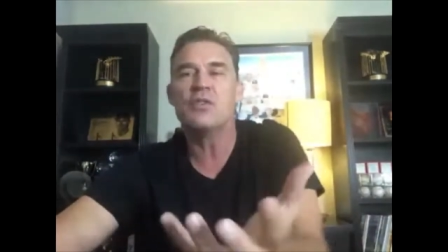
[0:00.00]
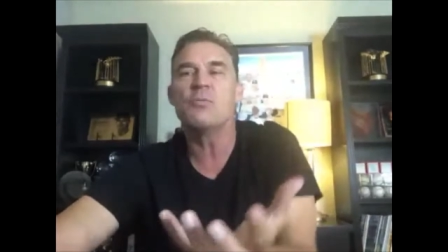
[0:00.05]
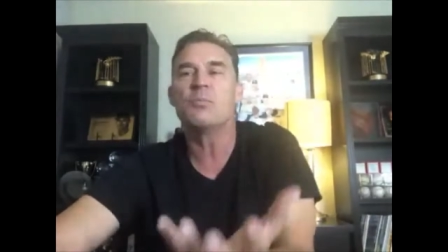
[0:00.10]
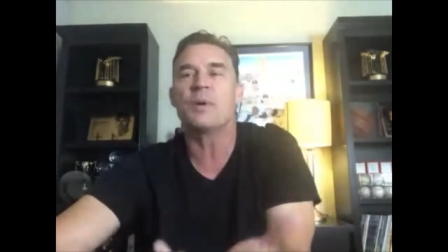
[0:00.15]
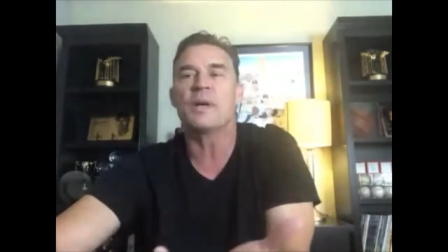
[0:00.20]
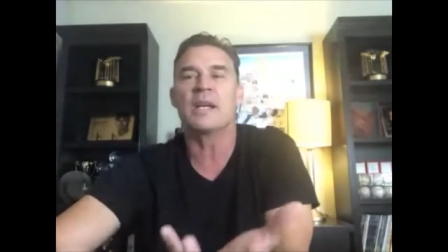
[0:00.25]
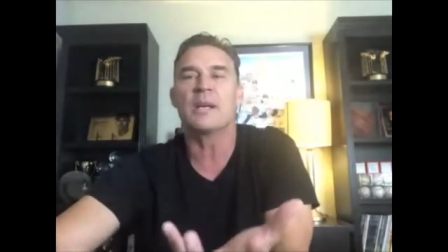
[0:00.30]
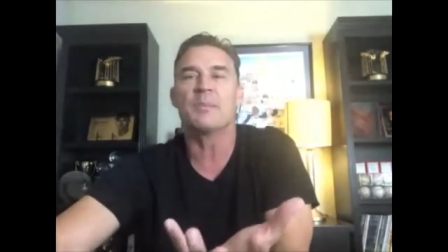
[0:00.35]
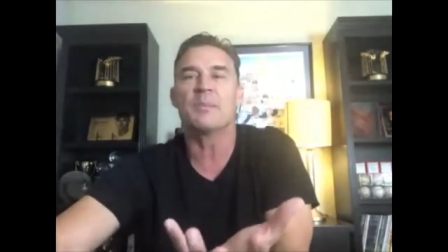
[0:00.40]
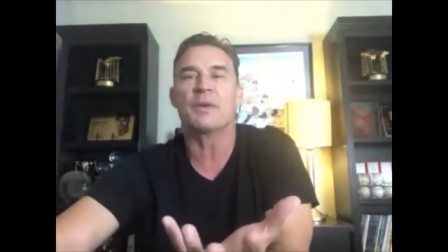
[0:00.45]
you
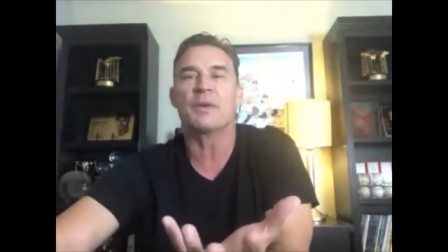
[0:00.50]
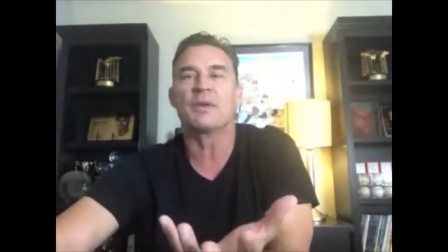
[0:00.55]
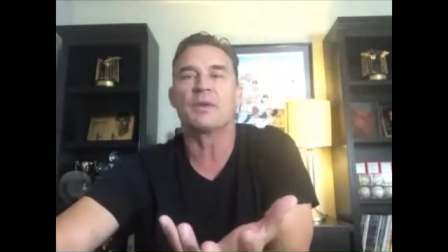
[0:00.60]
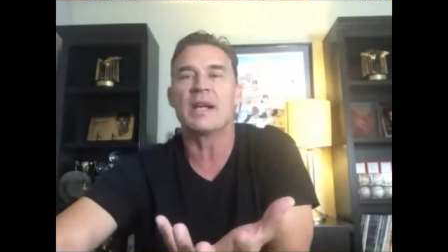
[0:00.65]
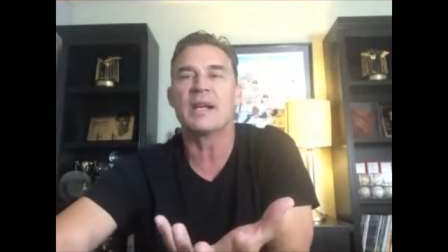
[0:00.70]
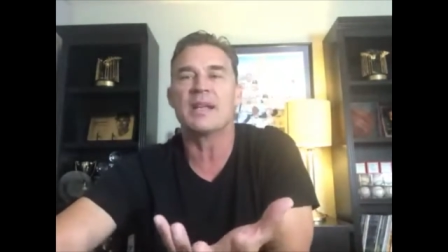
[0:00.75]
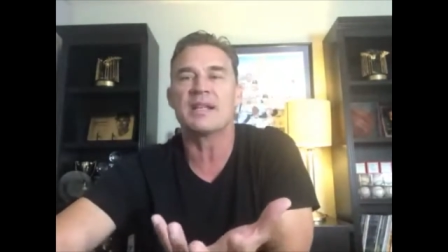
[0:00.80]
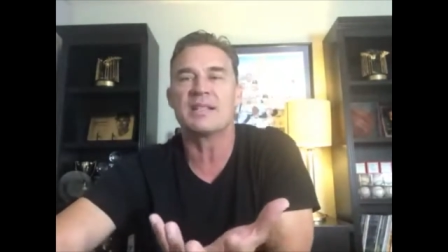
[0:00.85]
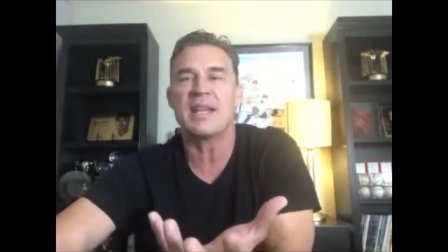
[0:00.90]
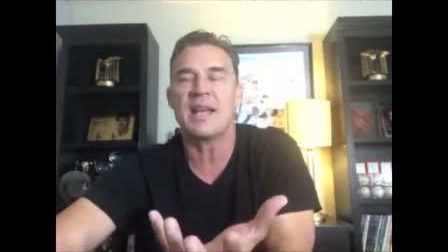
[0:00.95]
bring up a
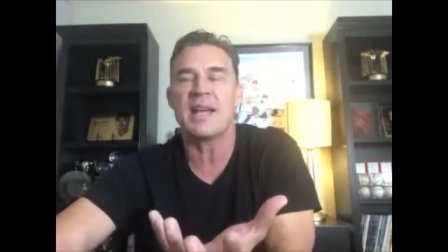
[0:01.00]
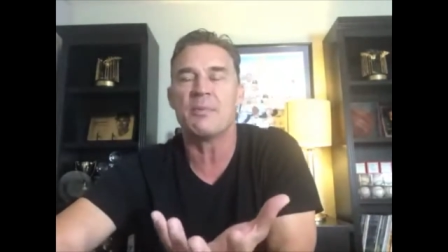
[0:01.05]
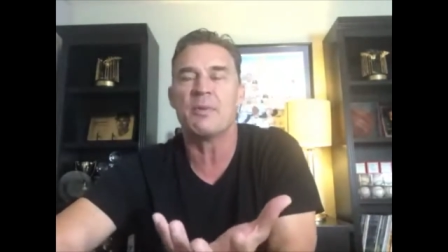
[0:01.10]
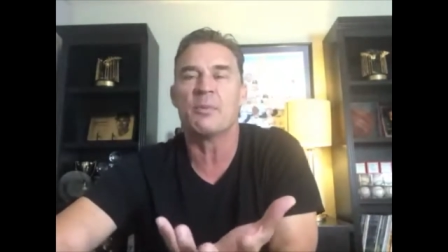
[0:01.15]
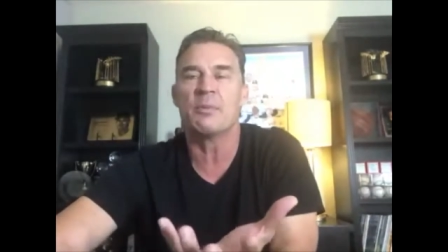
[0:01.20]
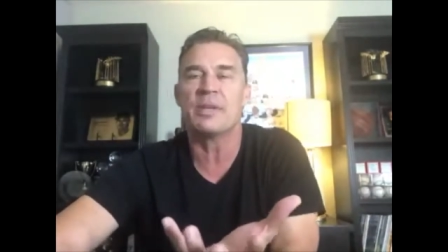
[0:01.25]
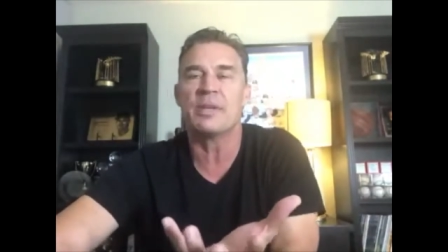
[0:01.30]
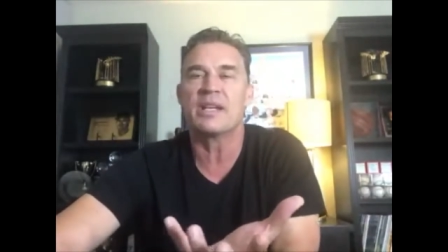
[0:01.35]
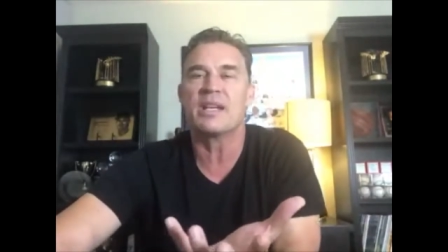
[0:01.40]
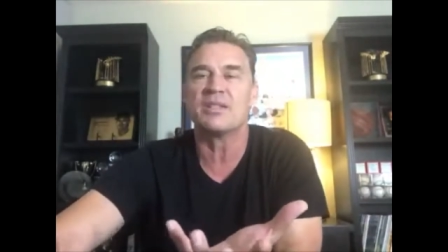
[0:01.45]
great
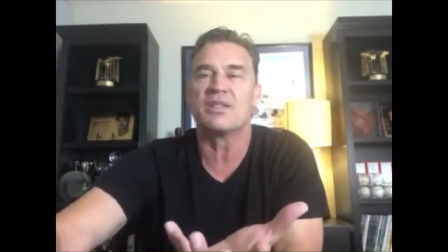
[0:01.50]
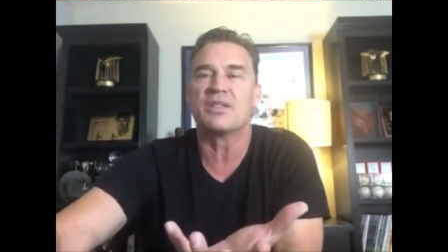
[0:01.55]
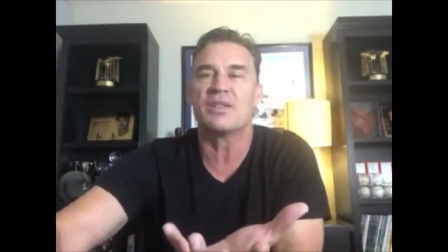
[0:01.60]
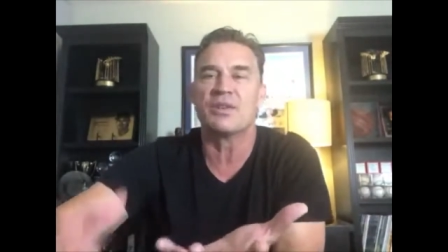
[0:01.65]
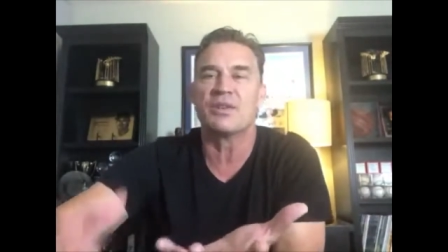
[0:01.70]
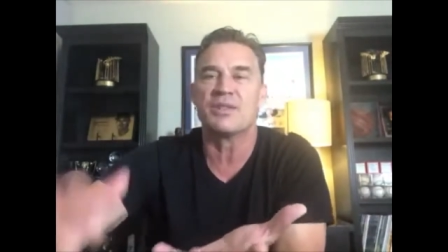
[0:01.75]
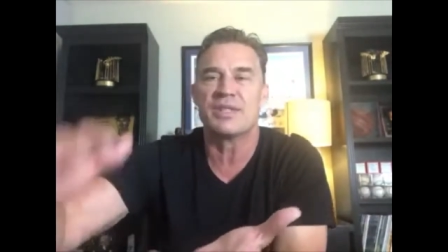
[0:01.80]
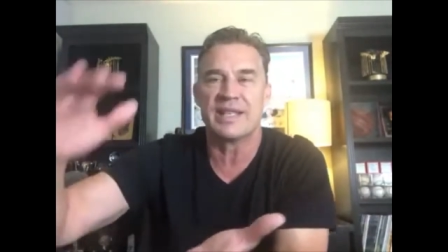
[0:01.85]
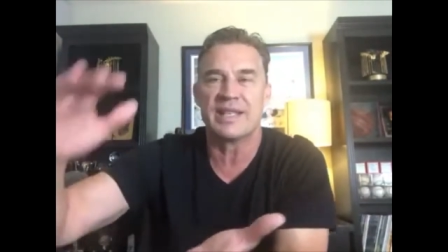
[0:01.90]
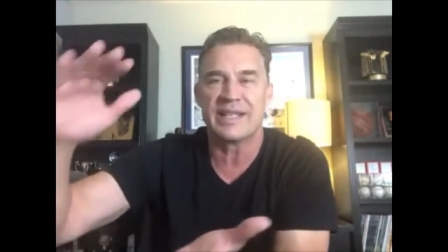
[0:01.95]
example because
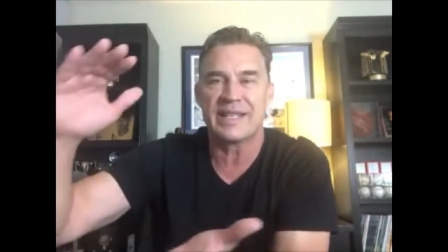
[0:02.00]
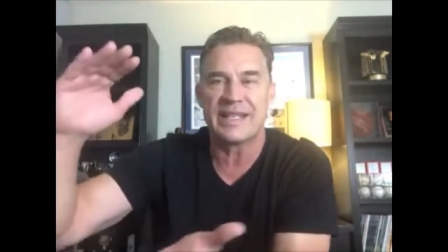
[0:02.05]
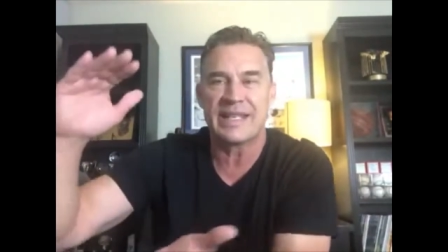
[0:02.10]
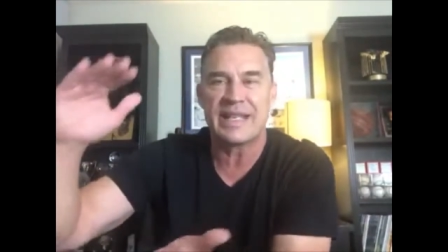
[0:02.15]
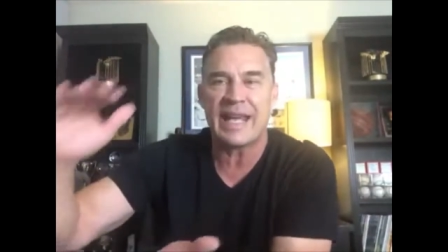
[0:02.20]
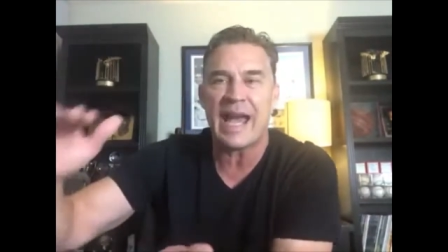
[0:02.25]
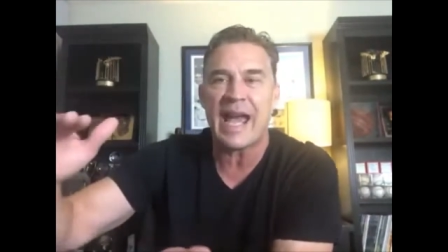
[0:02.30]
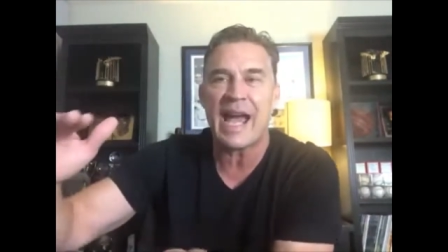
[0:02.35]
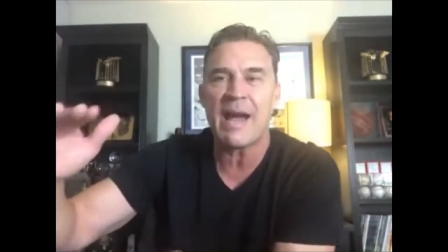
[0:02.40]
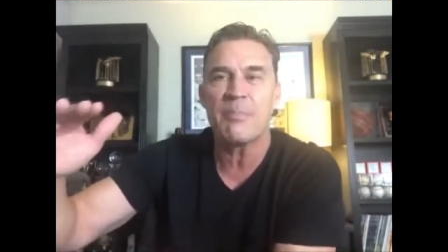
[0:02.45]
there's a
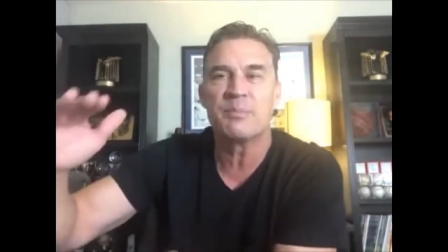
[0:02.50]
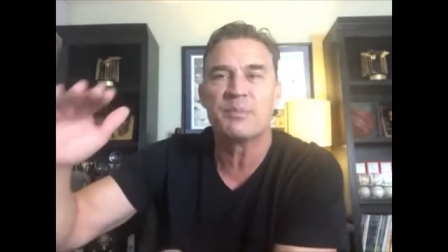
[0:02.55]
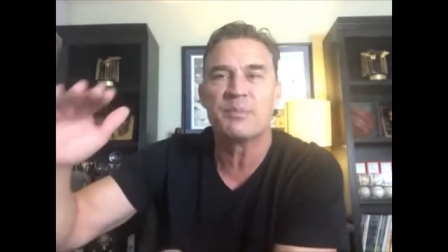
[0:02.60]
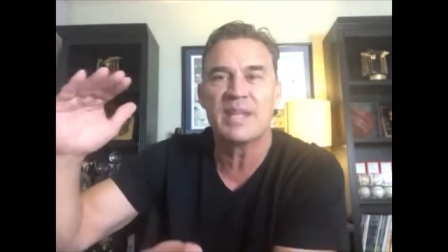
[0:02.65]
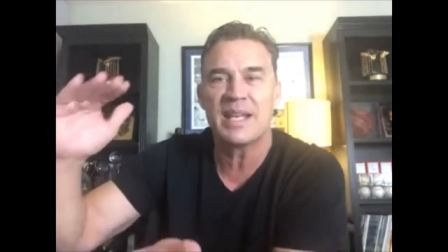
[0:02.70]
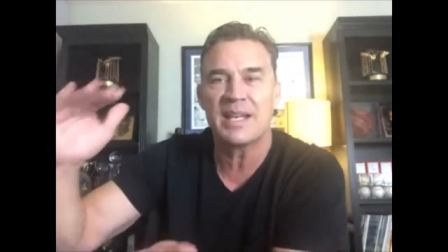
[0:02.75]
gap